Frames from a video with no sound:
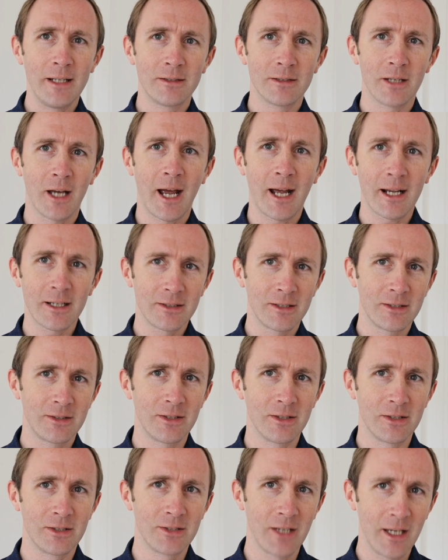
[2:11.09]
to
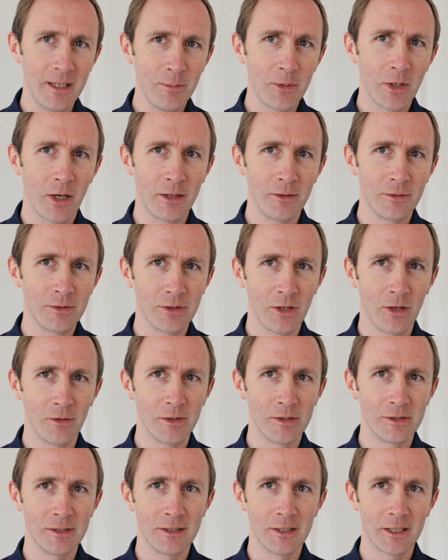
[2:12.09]
access the same kind of
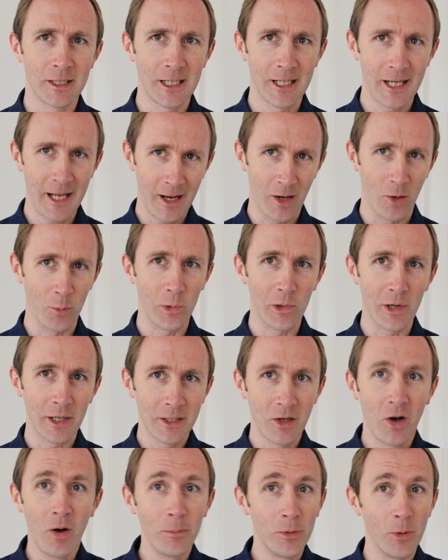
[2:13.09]
service in the cloud where I
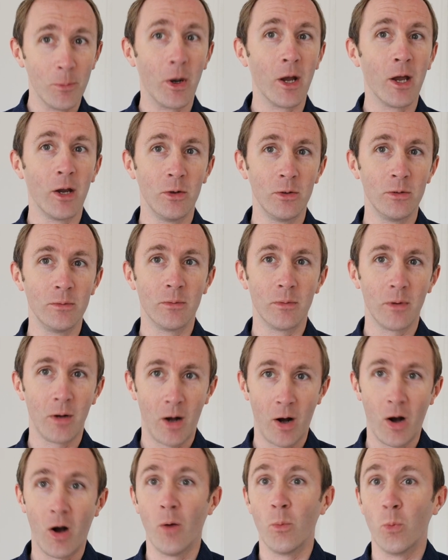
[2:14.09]
can't put my own
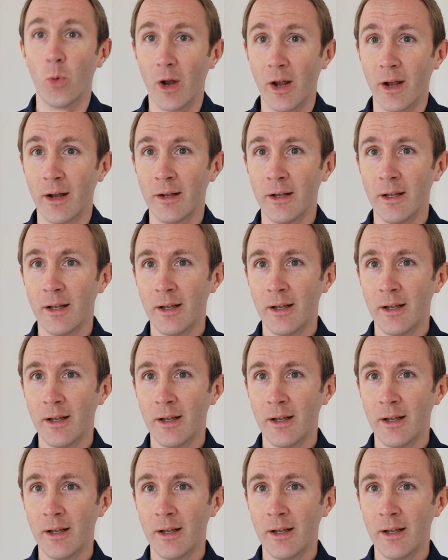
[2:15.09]
hardware.